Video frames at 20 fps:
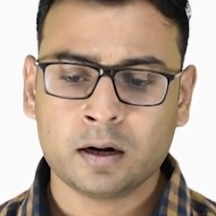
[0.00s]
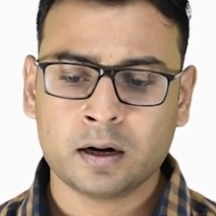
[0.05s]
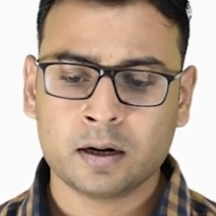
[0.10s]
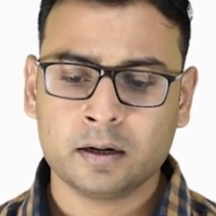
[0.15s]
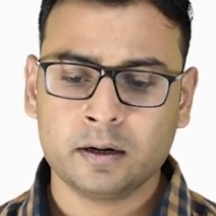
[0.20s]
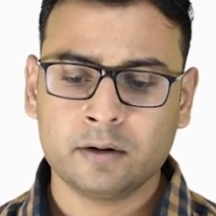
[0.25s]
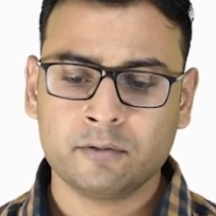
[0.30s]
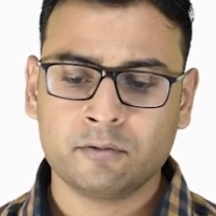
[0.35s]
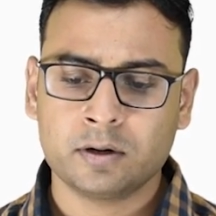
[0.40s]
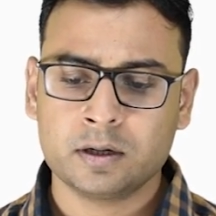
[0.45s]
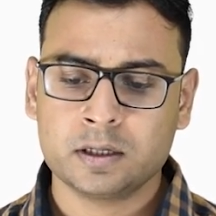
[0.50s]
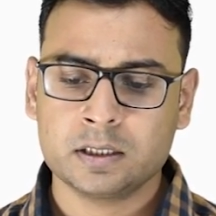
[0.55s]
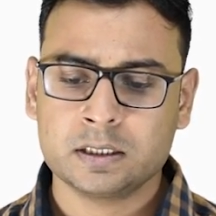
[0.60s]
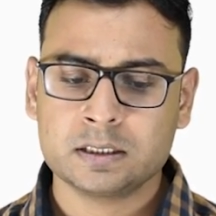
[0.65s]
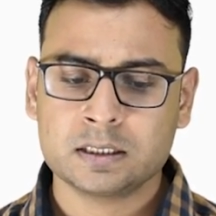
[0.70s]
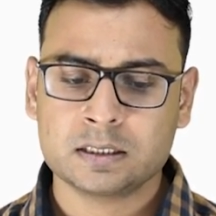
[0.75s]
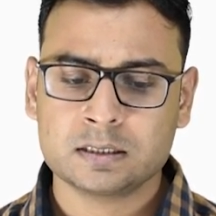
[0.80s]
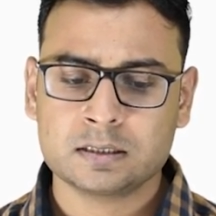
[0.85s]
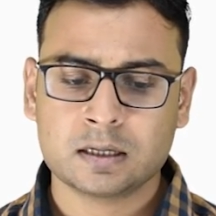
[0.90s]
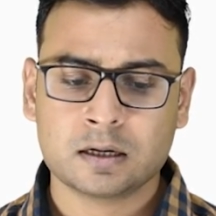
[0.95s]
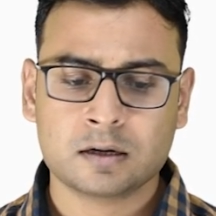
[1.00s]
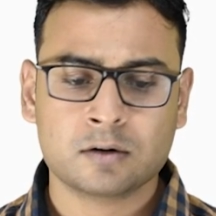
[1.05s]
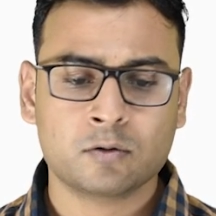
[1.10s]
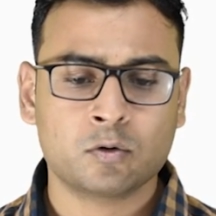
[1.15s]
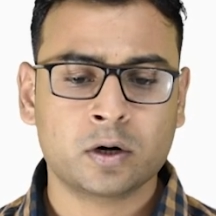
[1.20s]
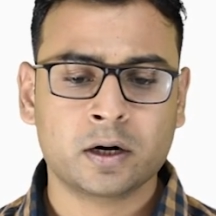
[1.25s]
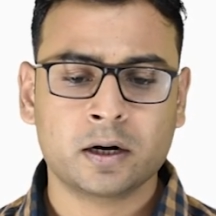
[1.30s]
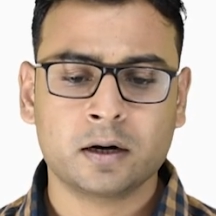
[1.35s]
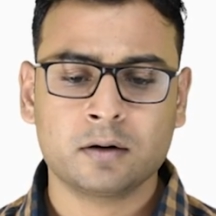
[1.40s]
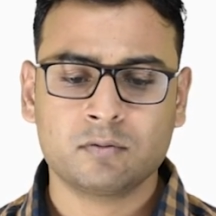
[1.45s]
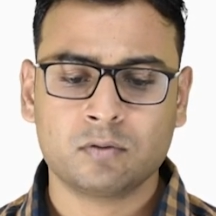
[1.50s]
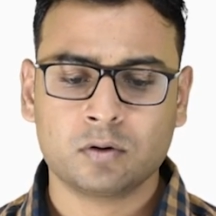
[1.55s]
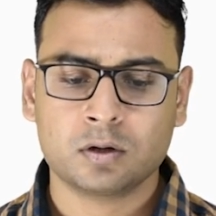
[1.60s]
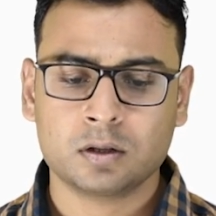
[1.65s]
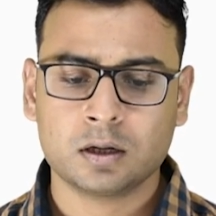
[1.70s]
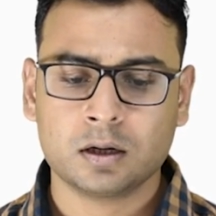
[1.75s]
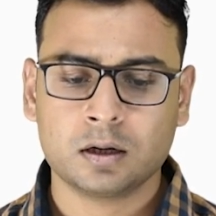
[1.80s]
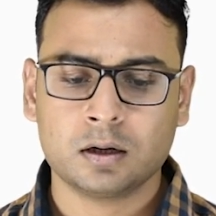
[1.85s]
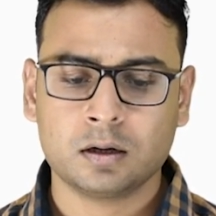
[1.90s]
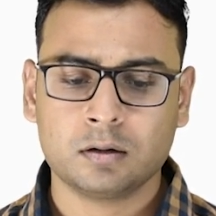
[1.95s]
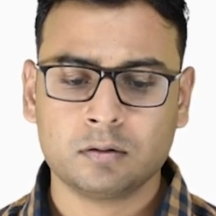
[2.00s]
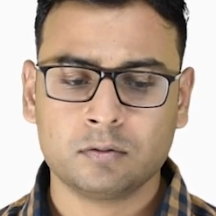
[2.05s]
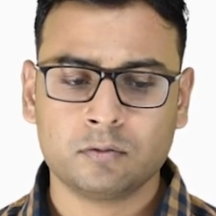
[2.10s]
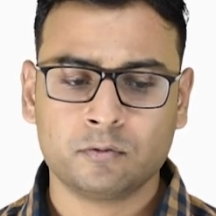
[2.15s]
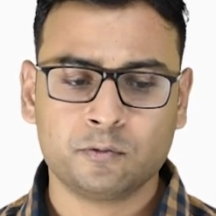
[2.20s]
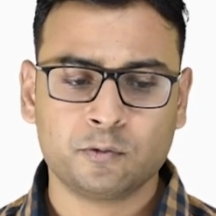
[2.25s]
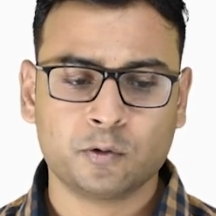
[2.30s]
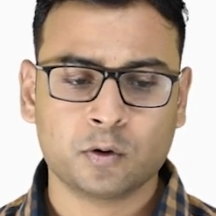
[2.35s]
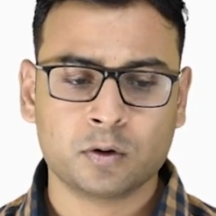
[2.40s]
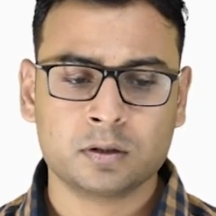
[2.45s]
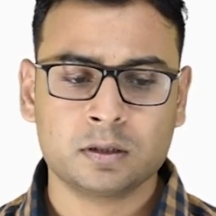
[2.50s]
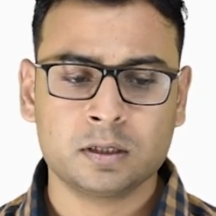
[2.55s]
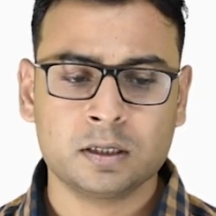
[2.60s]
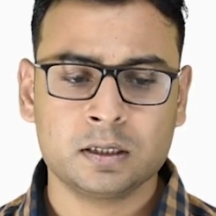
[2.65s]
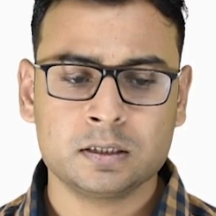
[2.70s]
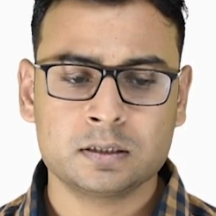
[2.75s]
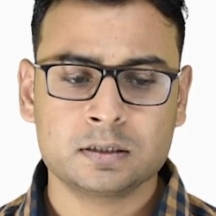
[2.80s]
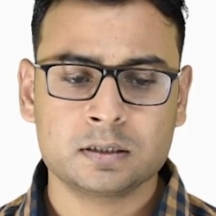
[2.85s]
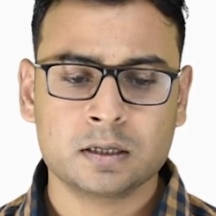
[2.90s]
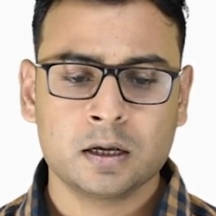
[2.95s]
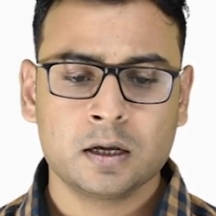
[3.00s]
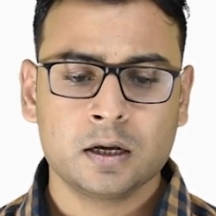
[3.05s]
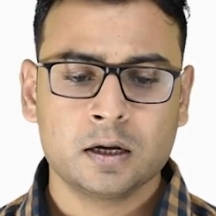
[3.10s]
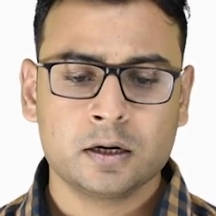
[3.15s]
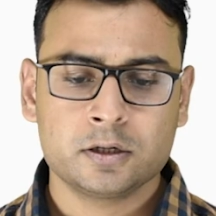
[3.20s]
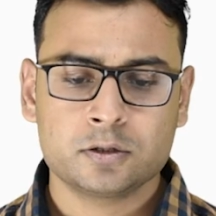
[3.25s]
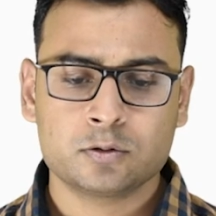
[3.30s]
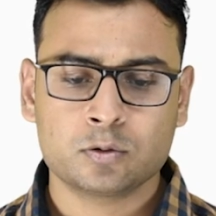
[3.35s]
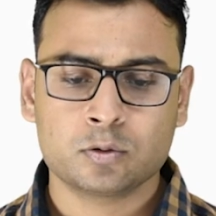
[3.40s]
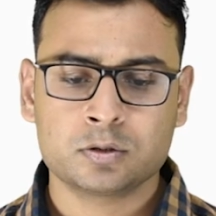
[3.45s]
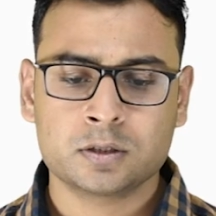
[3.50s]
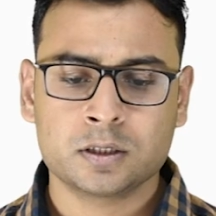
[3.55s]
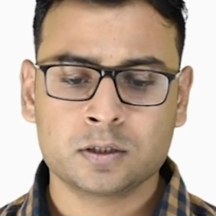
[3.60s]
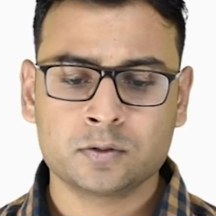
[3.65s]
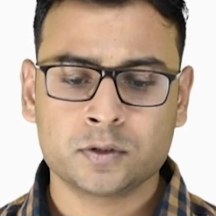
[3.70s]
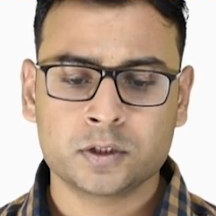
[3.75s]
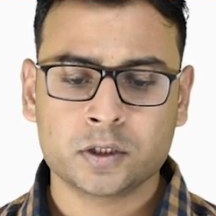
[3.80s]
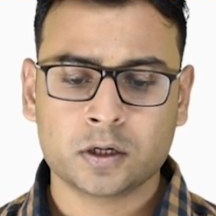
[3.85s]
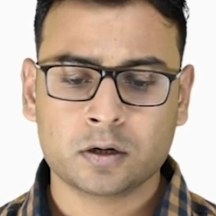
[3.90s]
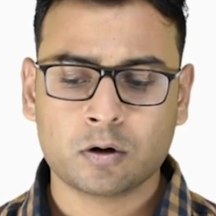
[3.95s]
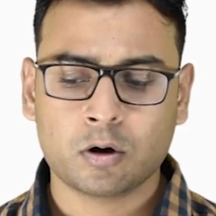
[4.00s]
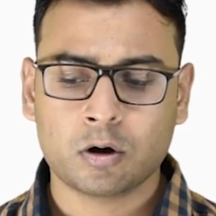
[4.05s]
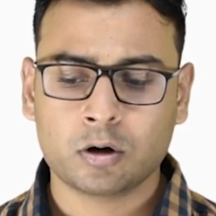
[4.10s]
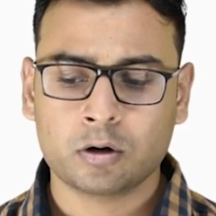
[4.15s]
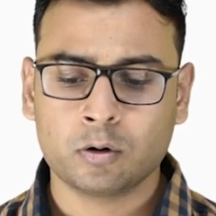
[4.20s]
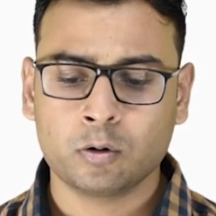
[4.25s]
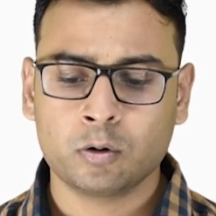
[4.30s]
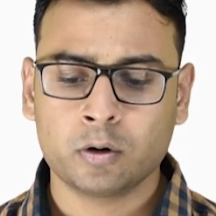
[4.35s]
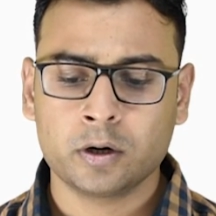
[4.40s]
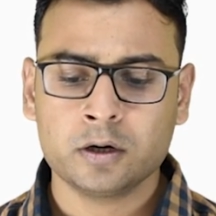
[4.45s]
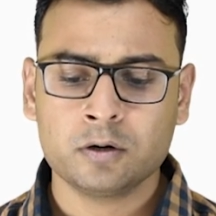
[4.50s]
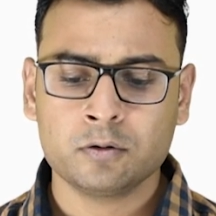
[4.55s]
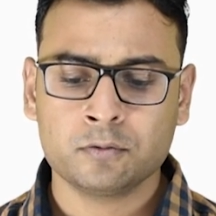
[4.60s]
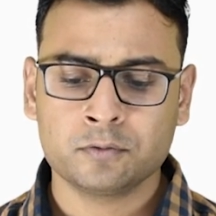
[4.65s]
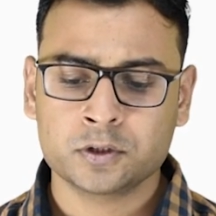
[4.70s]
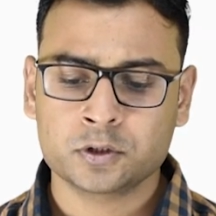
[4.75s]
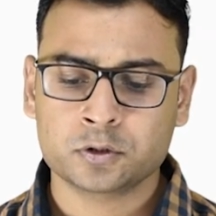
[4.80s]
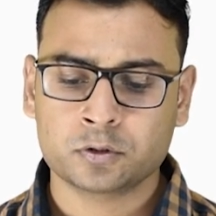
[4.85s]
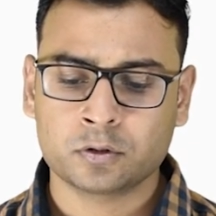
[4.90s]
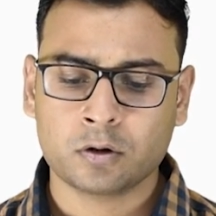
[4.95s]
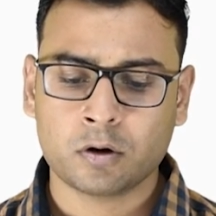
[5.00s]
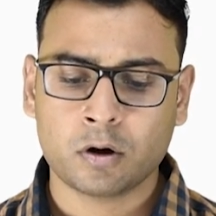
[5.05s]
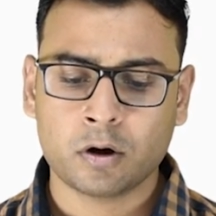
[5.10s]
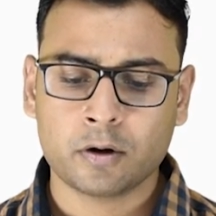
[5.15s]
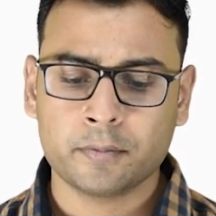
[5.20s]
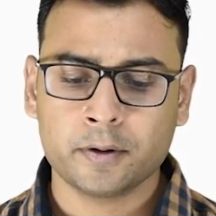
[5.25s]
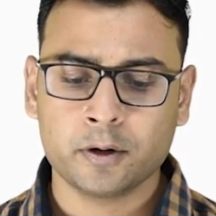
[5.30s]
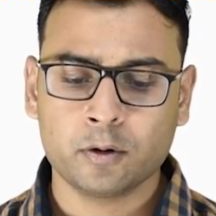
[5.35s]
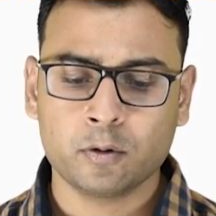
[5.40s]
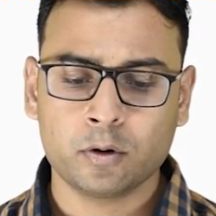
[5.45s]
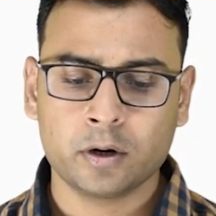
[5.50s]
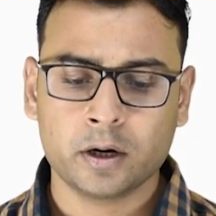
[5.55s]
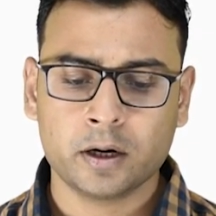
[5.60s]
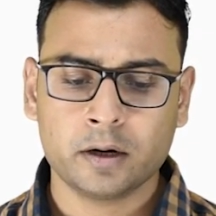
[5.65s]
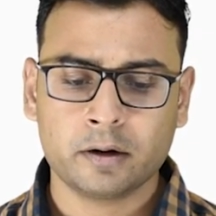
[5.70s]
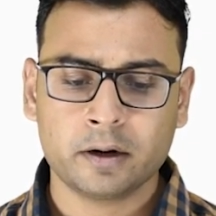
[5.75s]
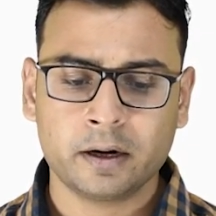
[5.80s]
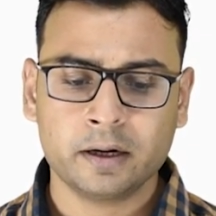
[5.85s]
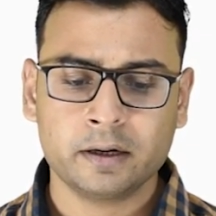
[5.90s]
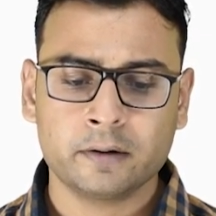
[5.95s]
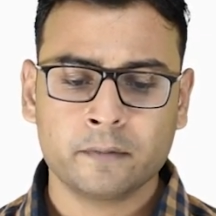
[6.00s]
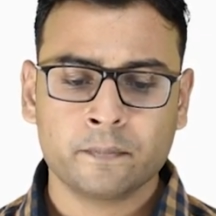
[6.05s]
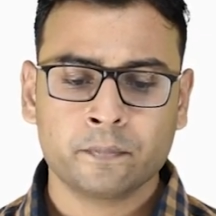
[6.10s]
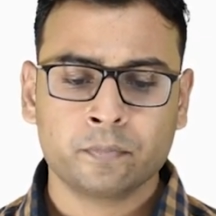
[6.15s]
and different reasons are over here for these resources which are not loaded or which will not be loaded, right?